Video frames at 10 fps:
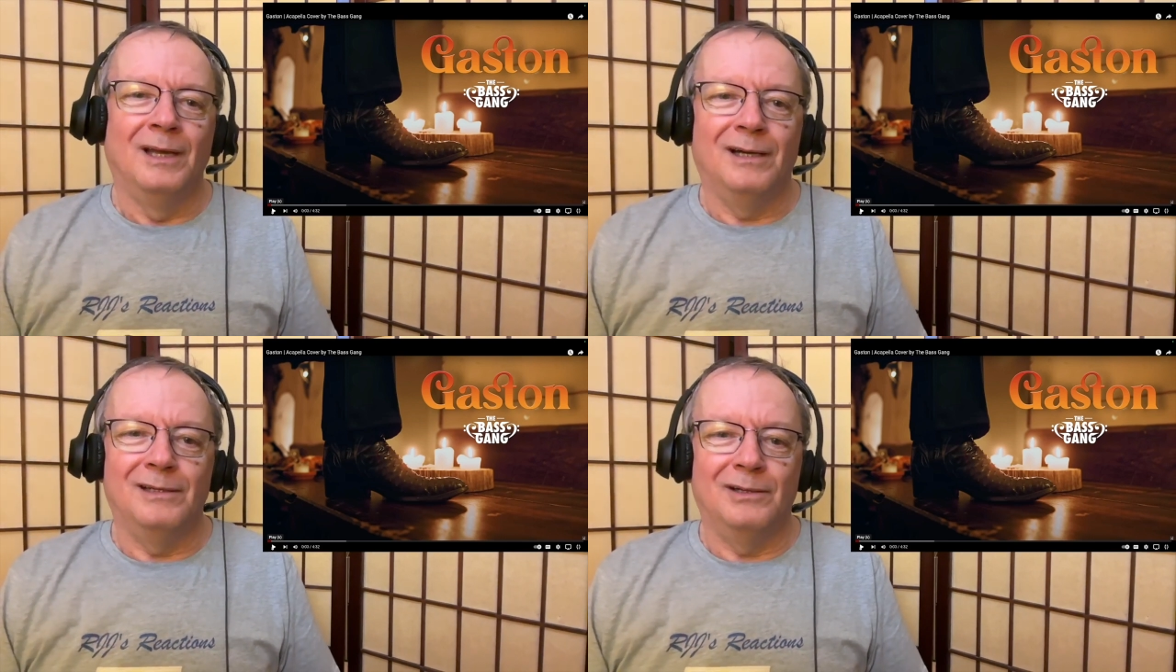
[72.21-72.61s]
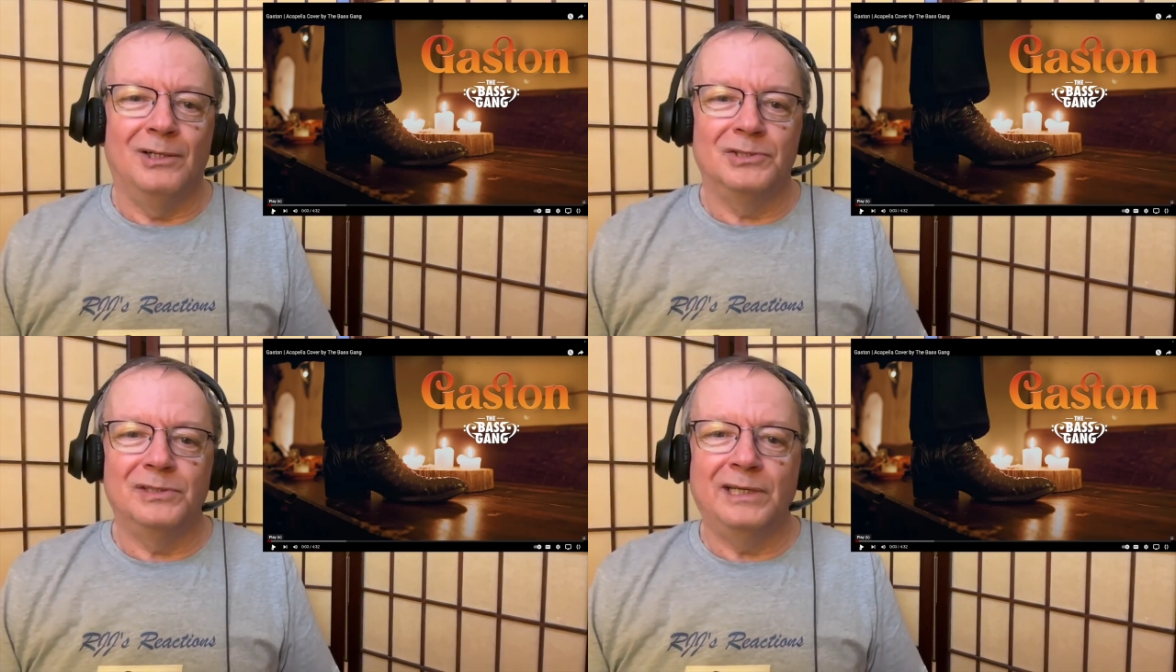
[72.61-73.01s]
Uh,
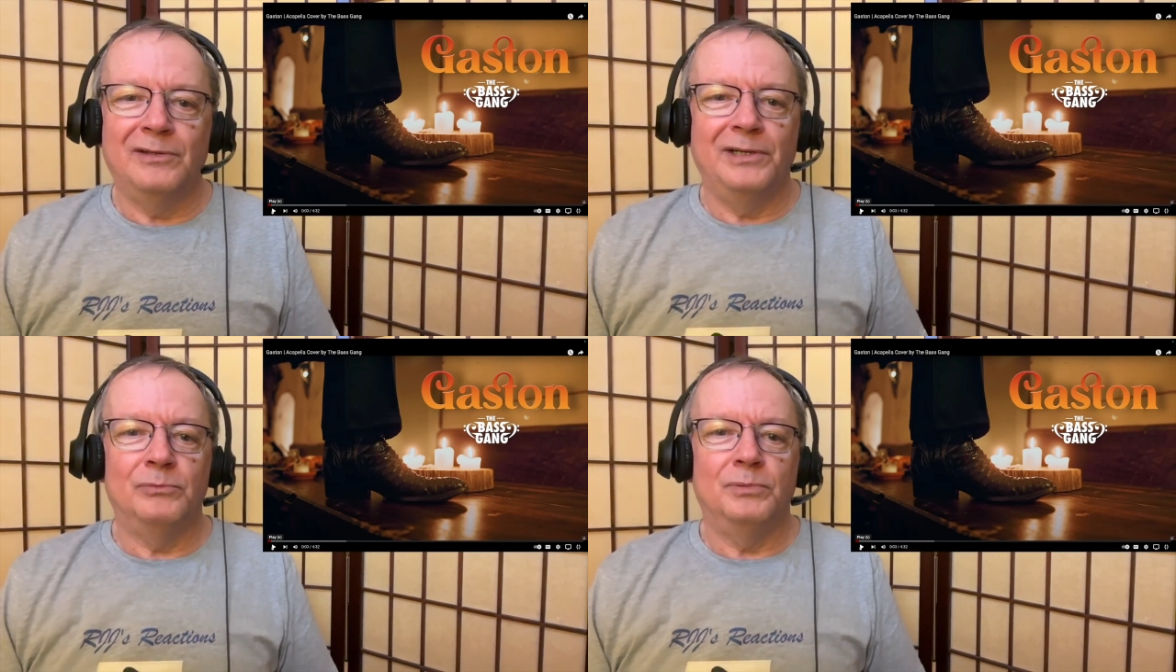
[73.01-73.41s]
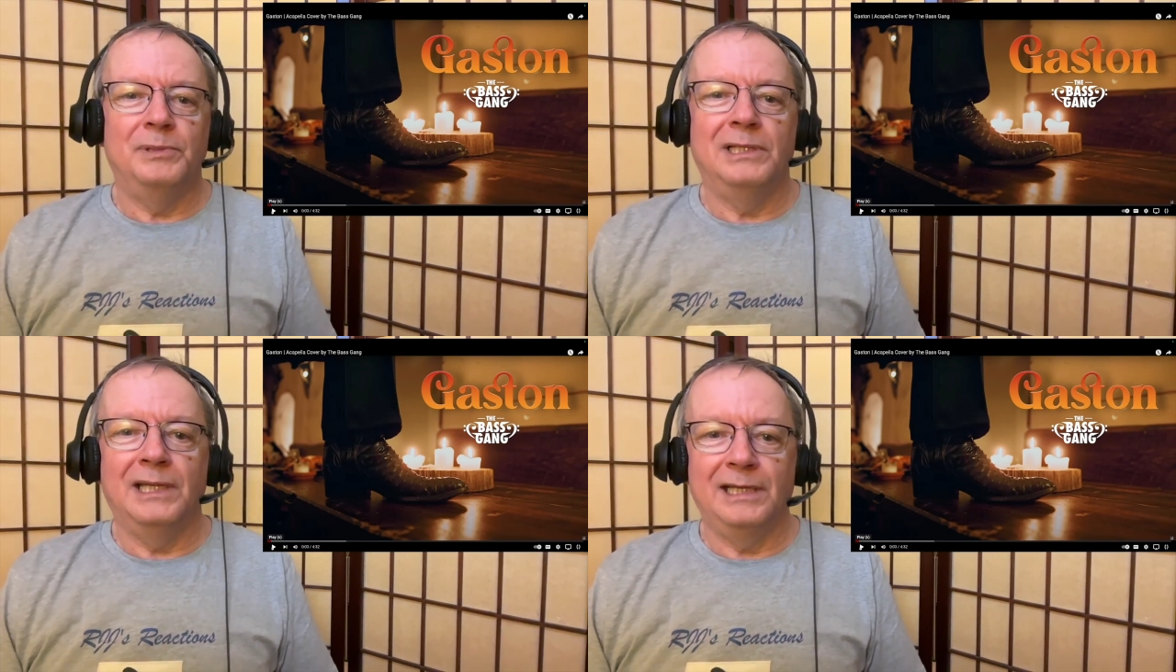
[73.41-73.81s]
also down there will
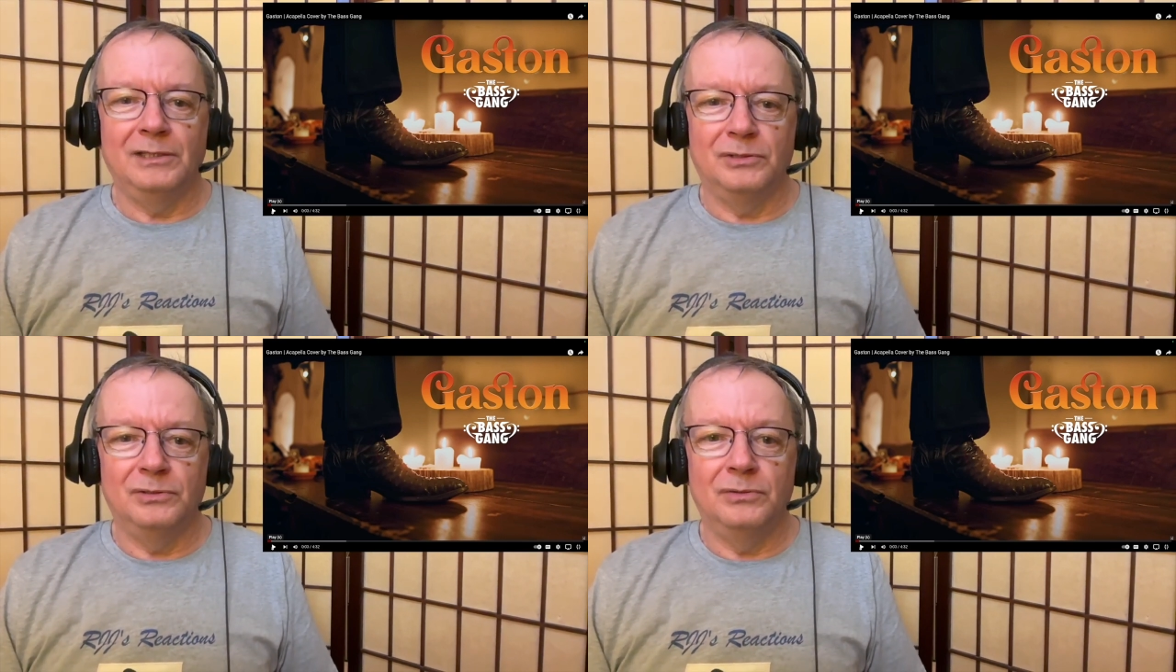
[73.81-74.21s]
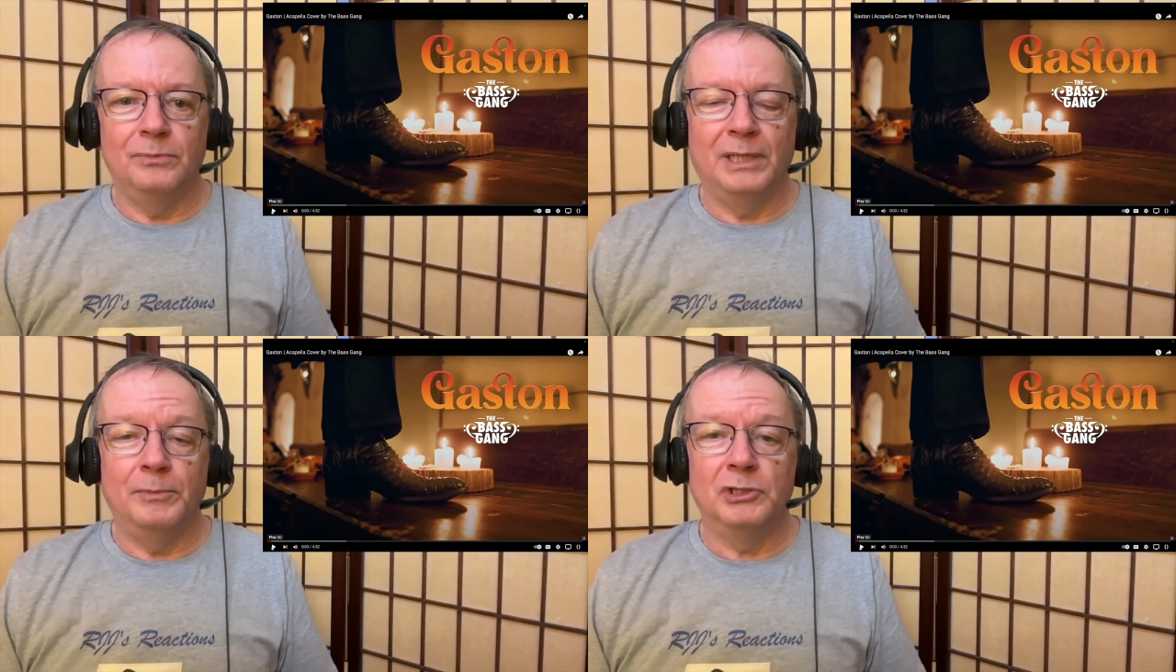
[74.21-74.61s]
be a link to
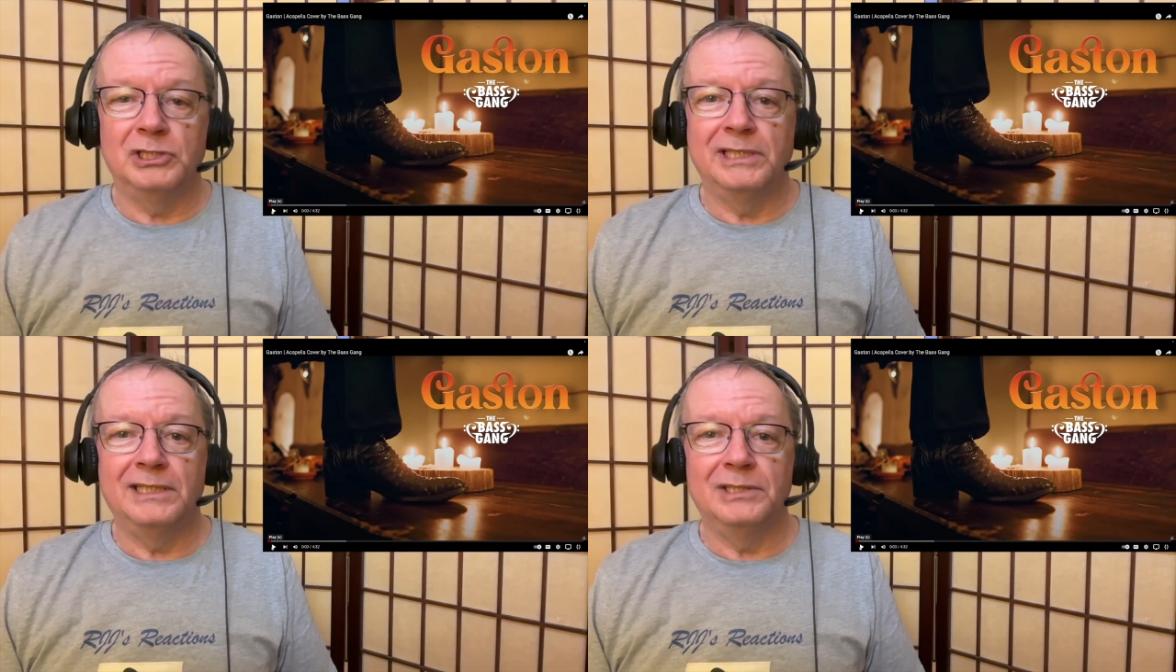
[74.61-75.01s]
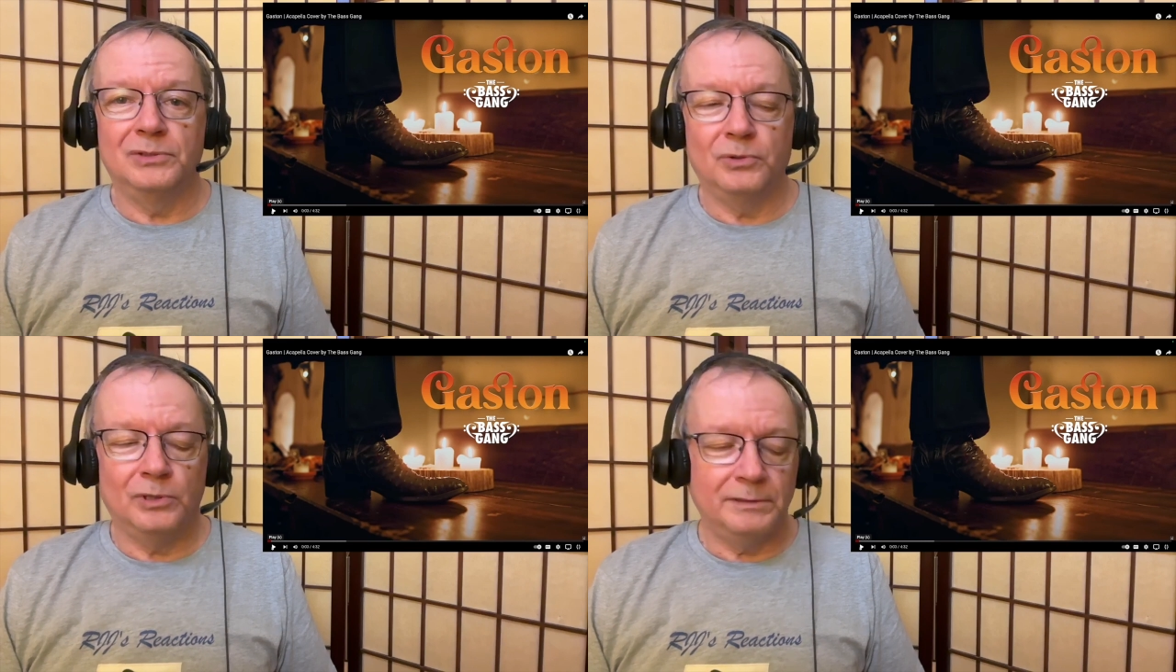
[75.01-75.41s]
my merchandise
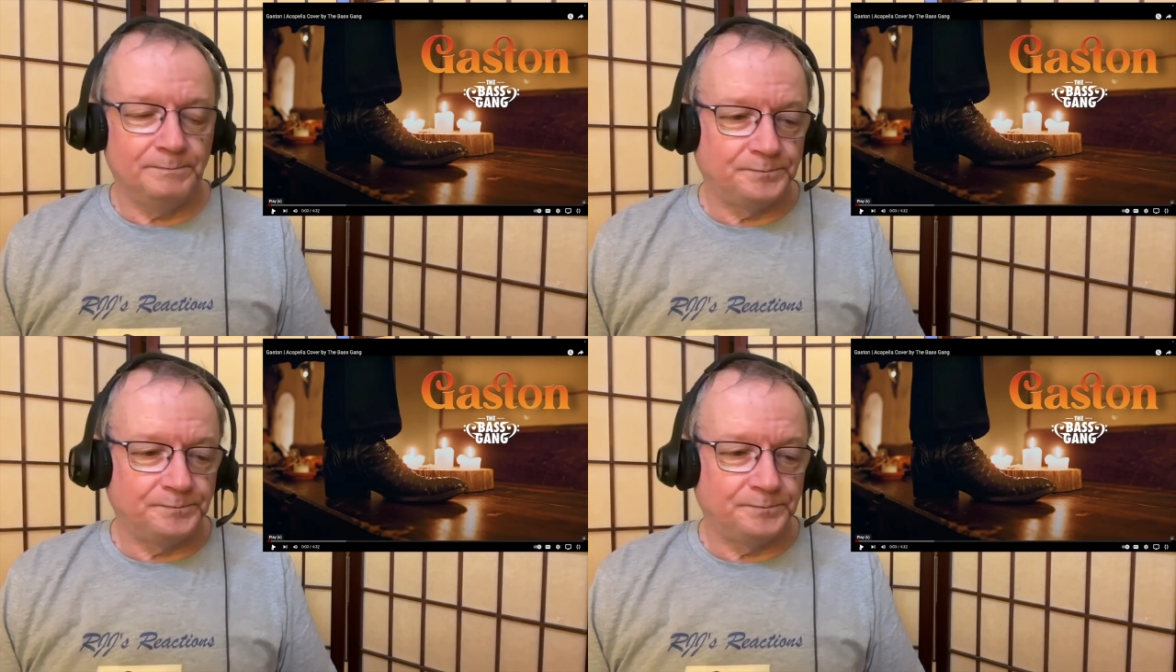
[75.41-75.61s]
store.